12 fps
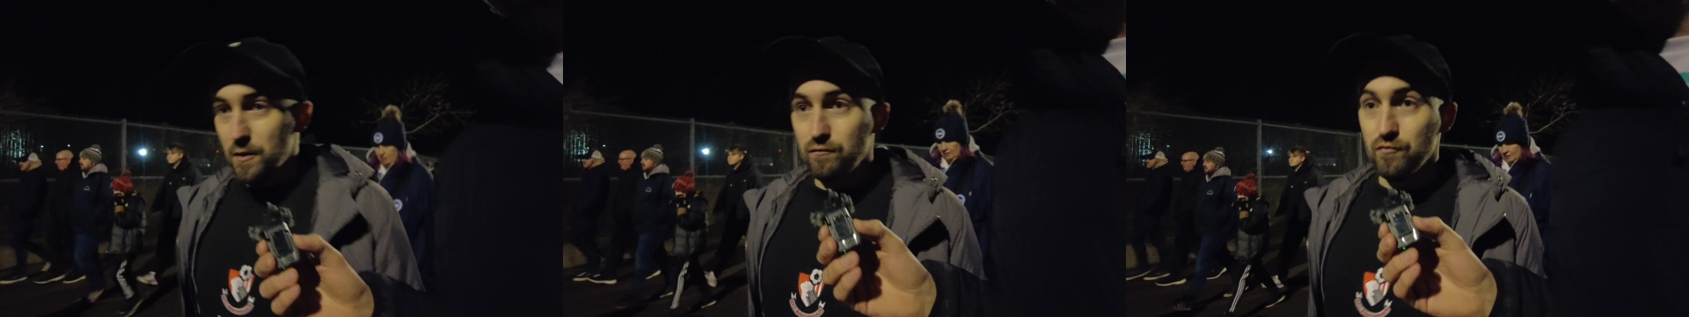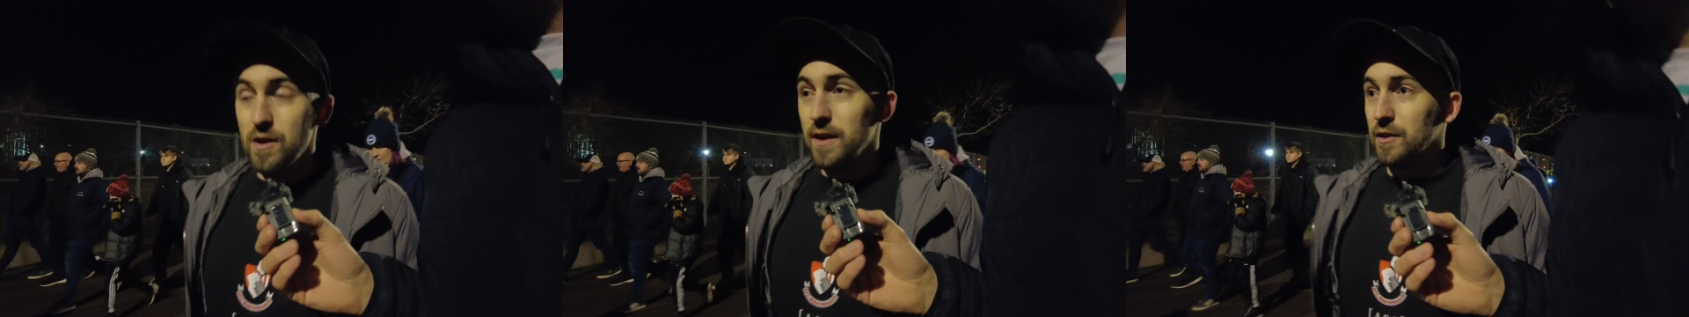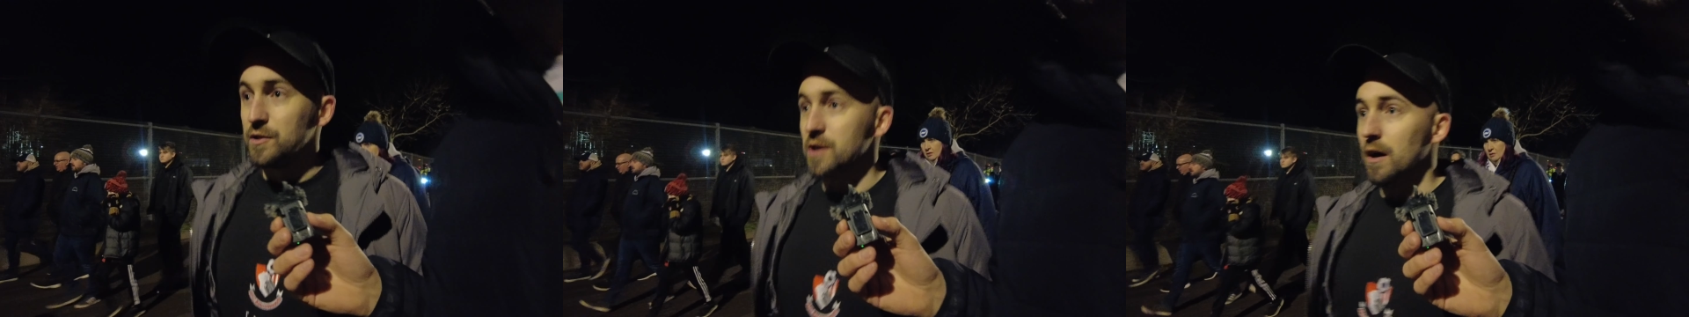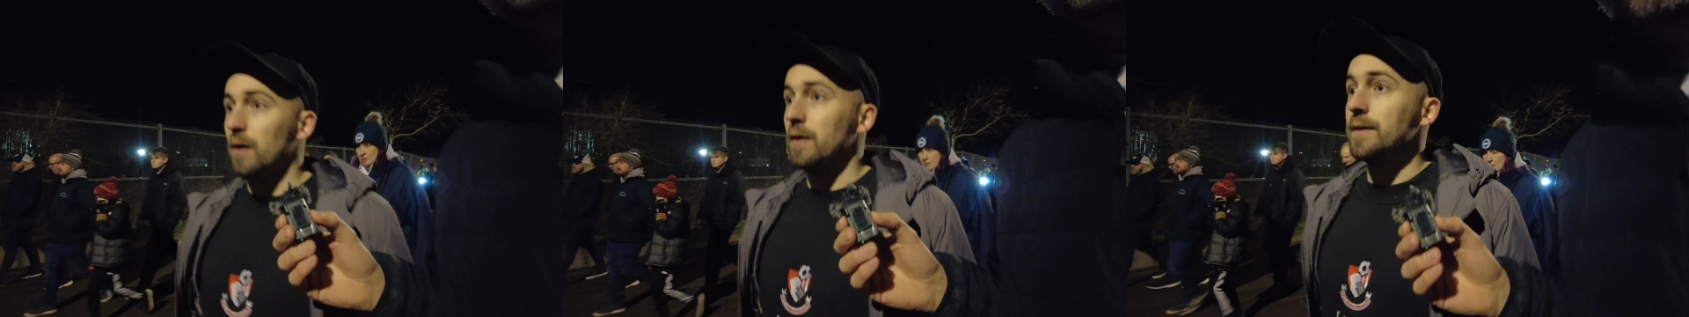a really good
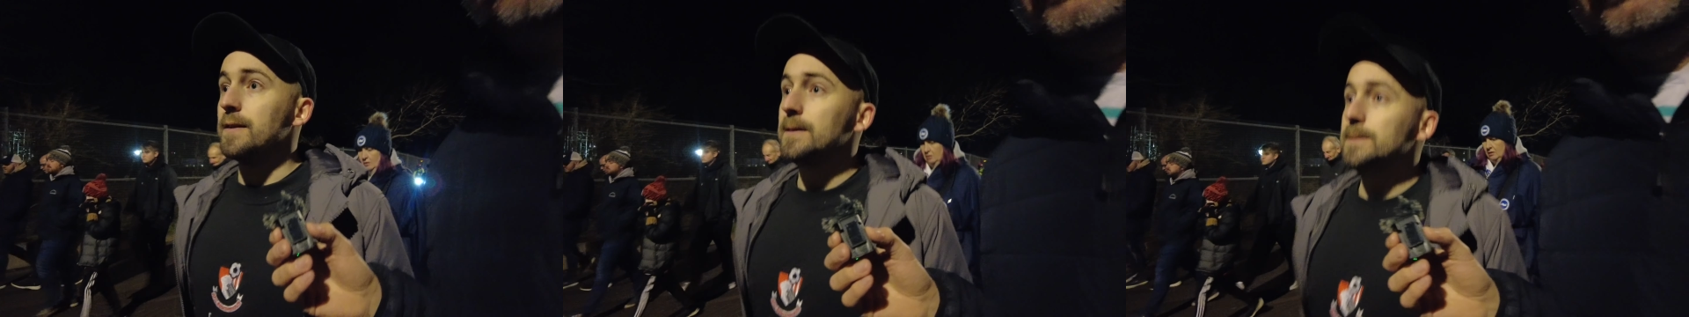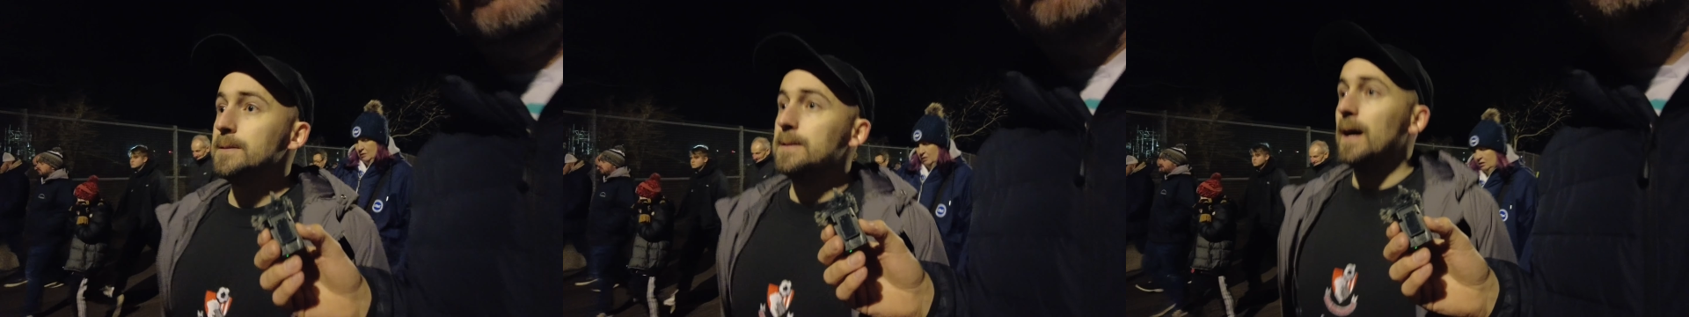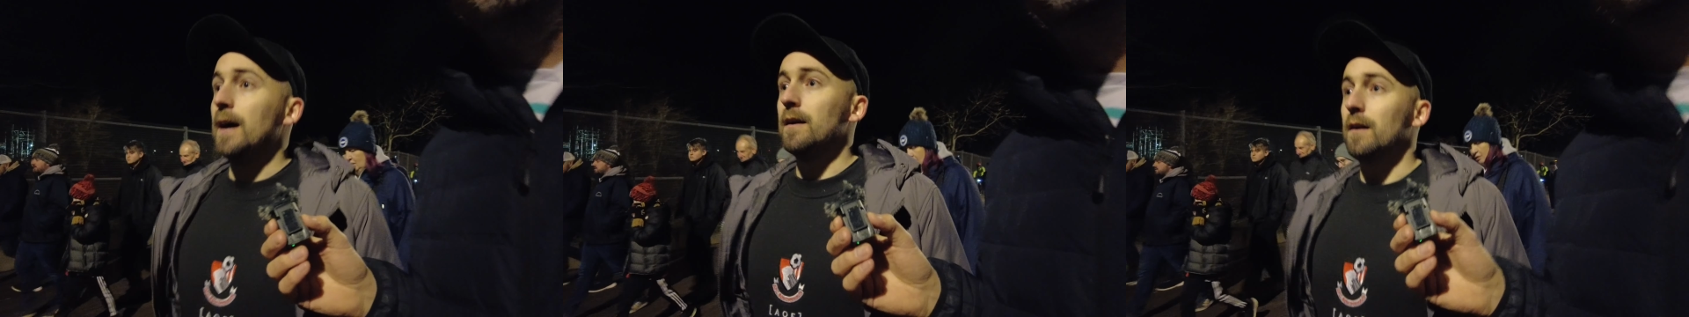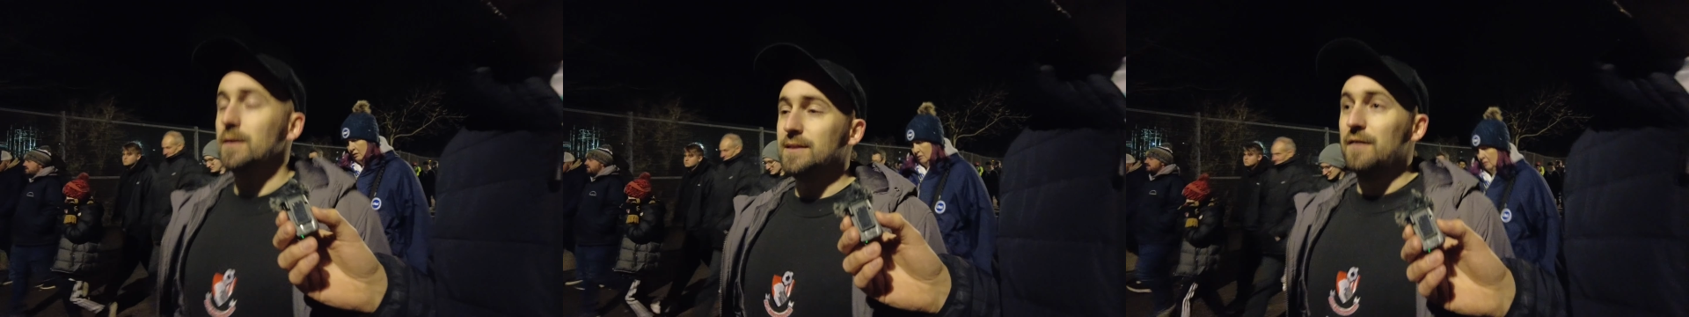side,
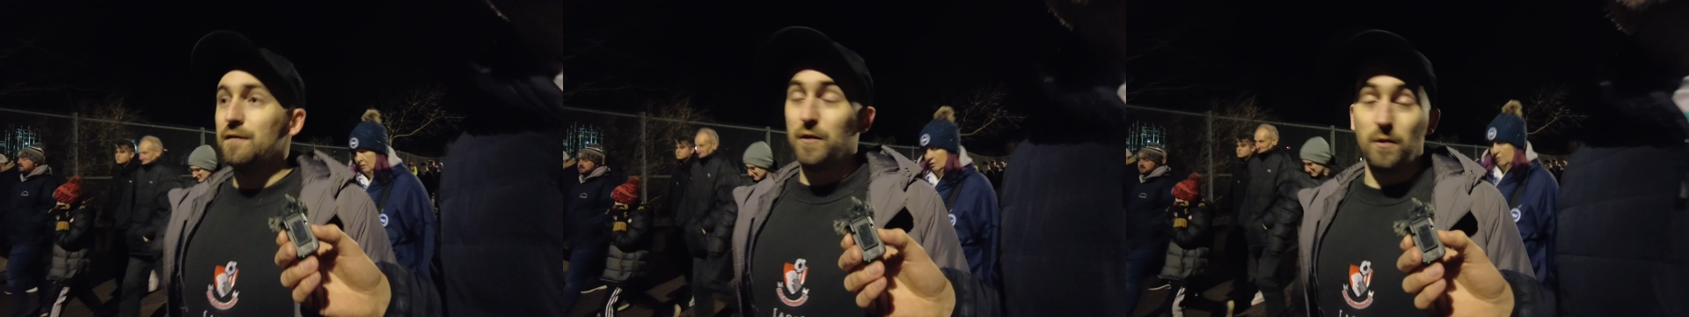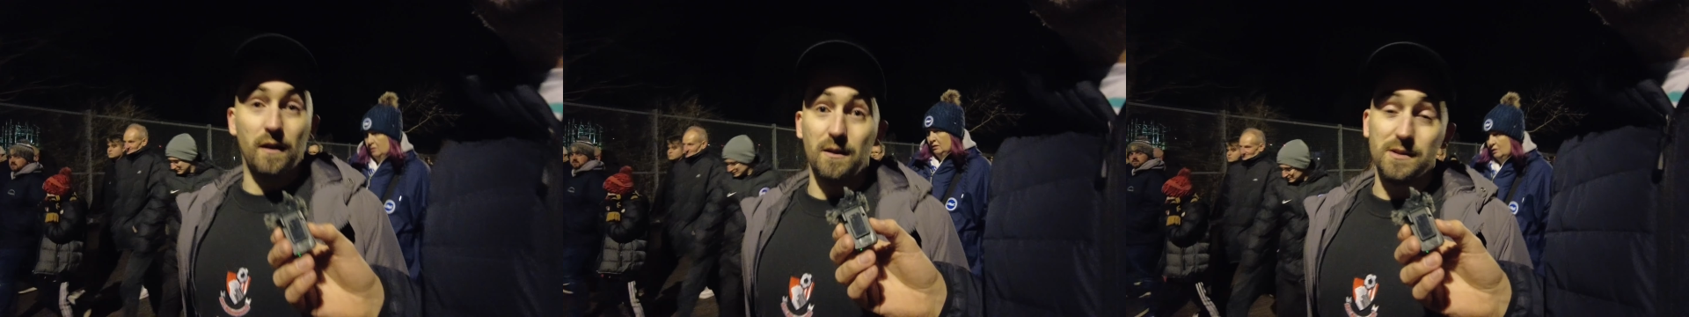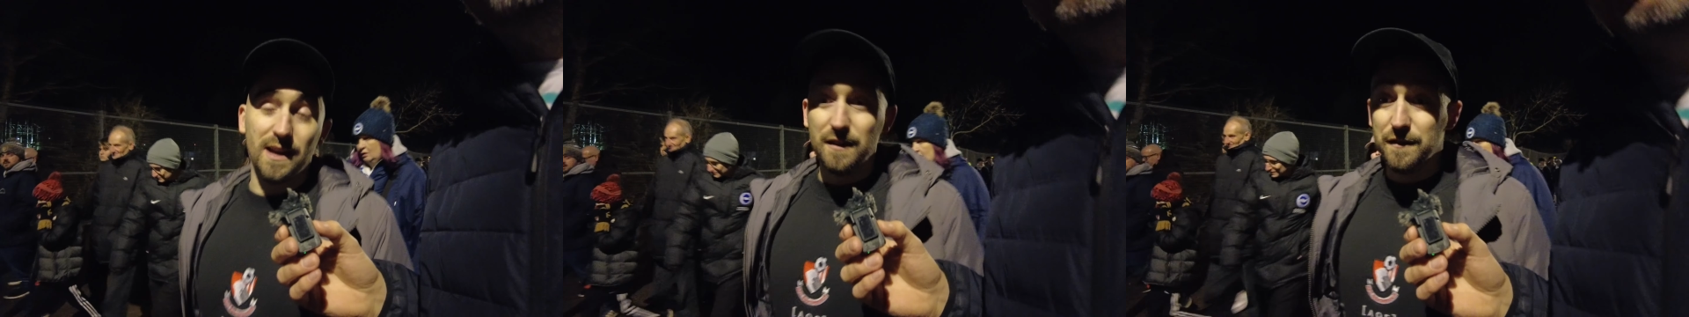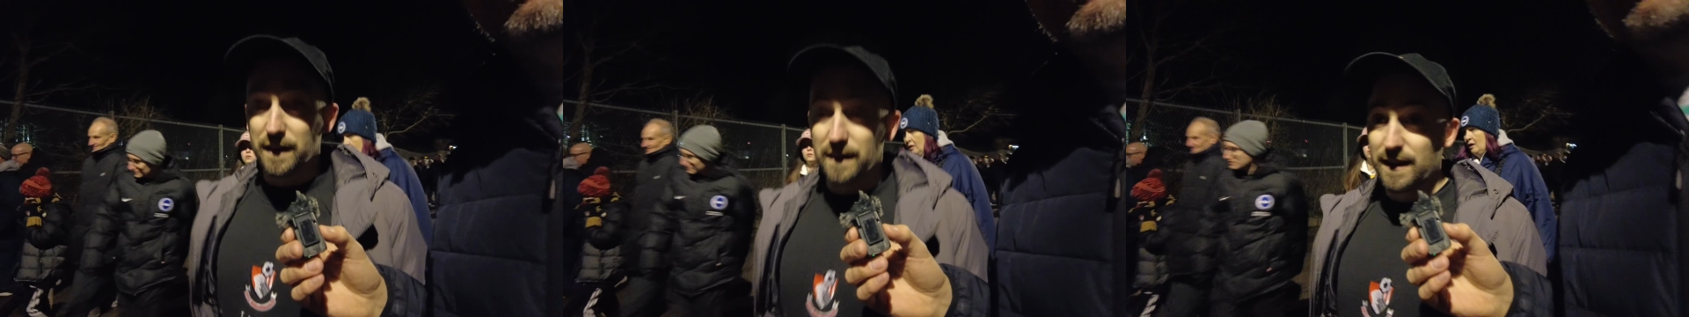and I didn't feel like there was
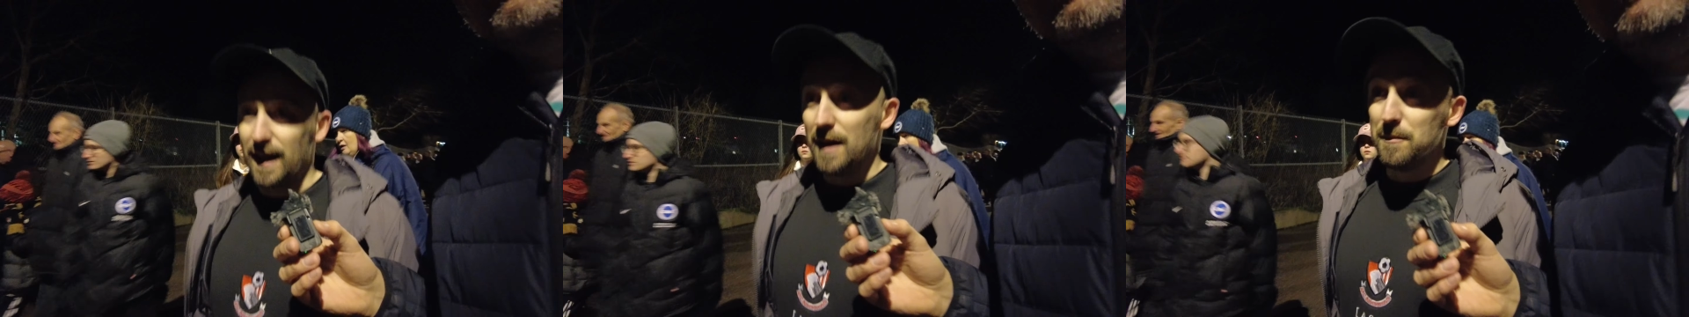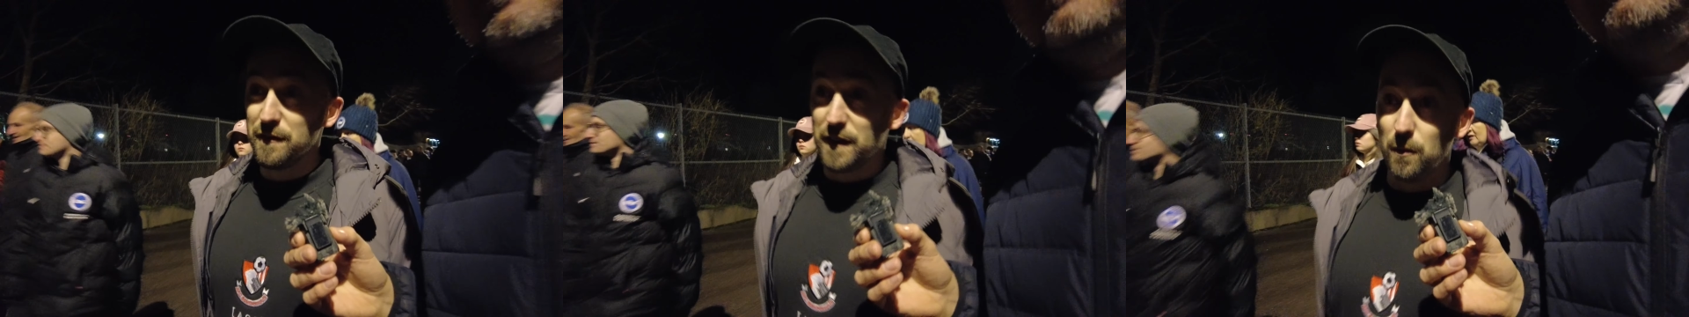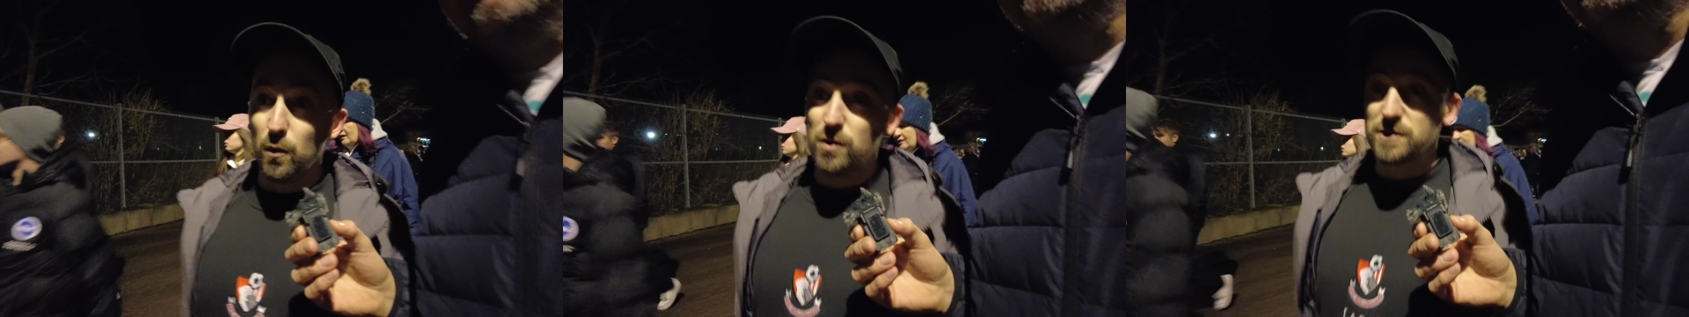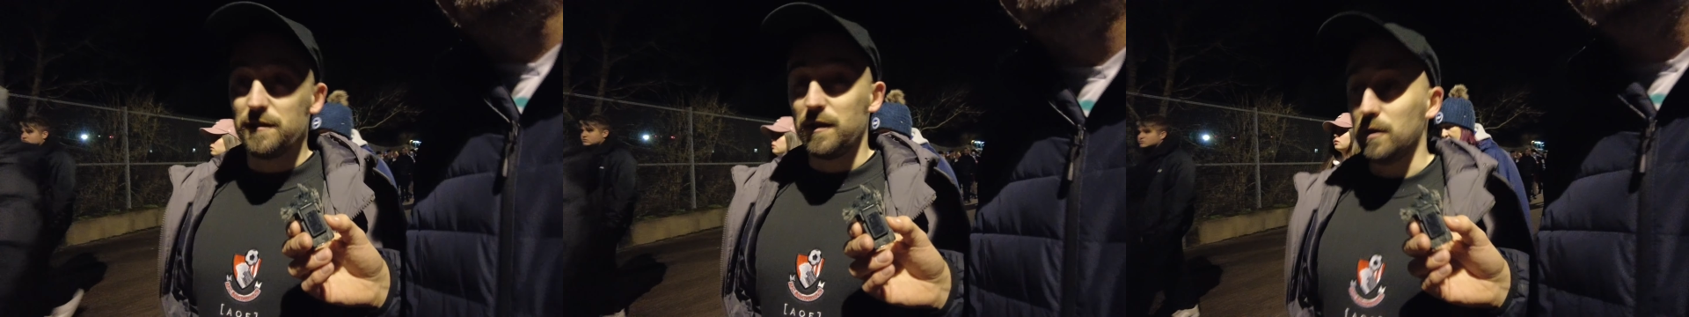anything in the game. If there
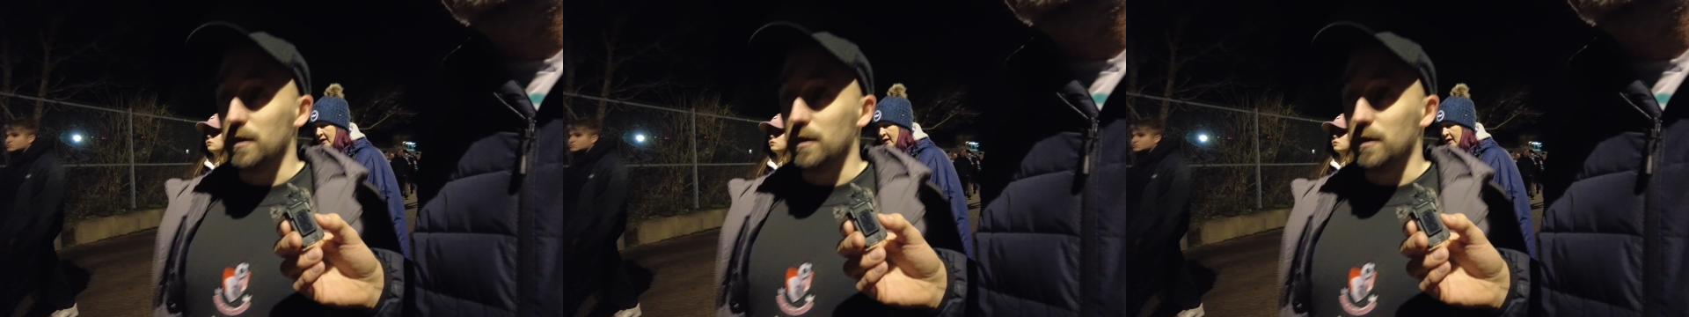was, I felt